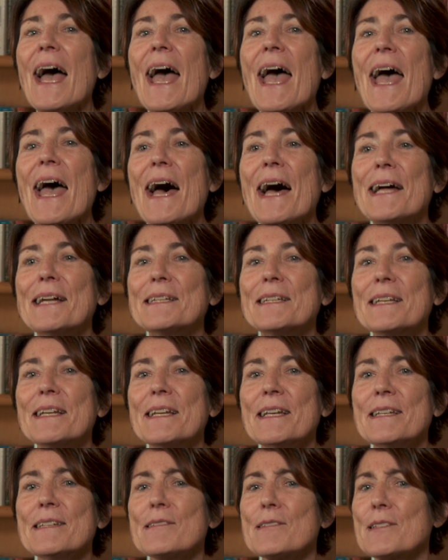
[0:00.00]
And
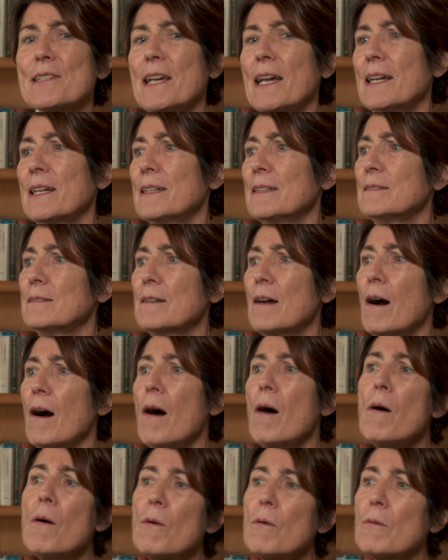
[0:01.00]
he said,
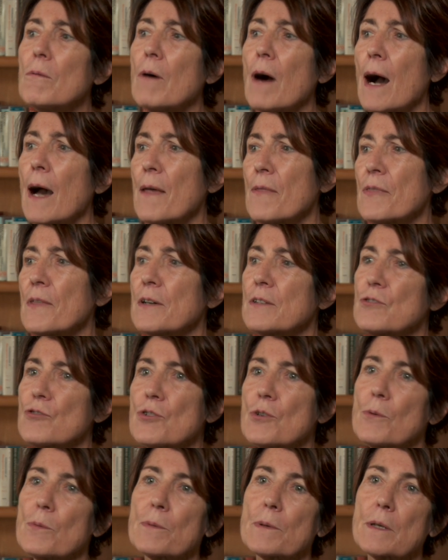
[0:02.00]
Oh, I thought
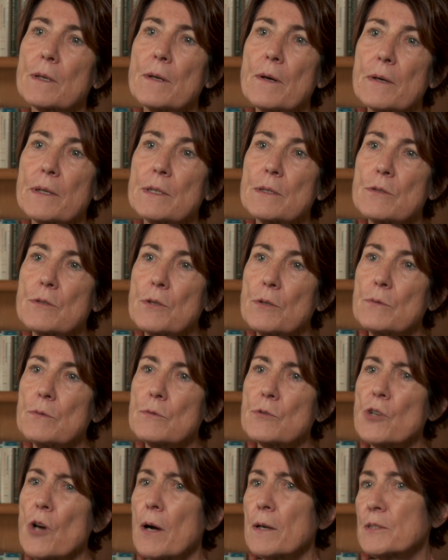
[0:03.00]
you were going to
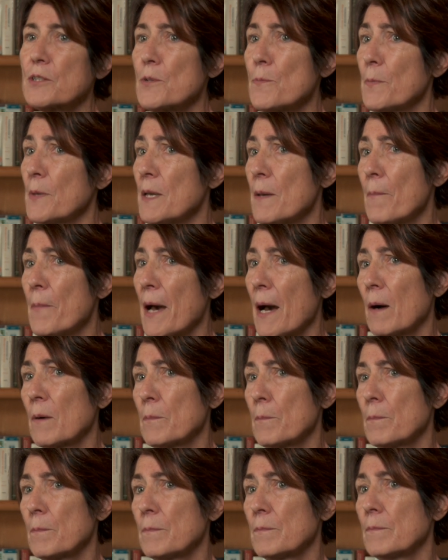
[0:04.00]
talk to me
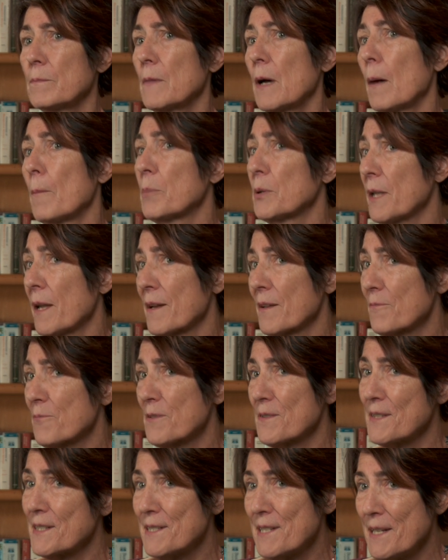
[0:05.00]
about applying
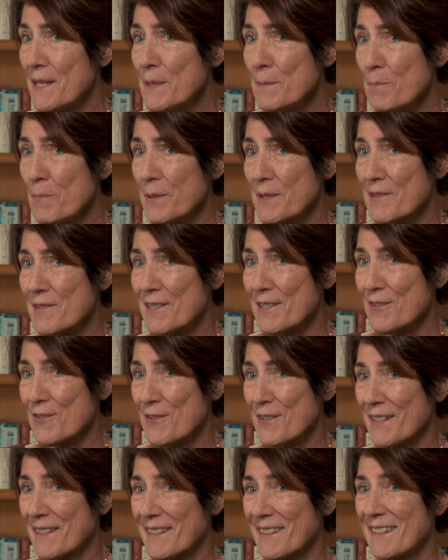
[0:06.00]
for the dean
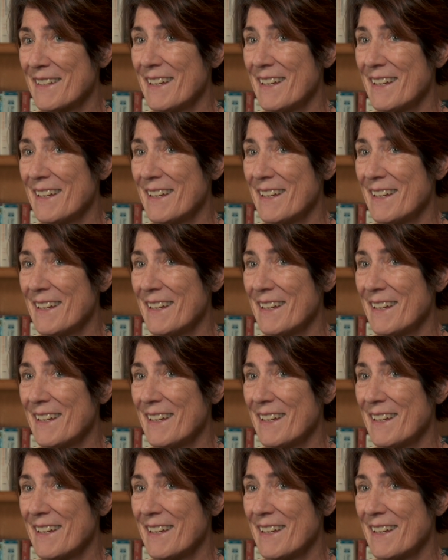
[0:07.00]
position.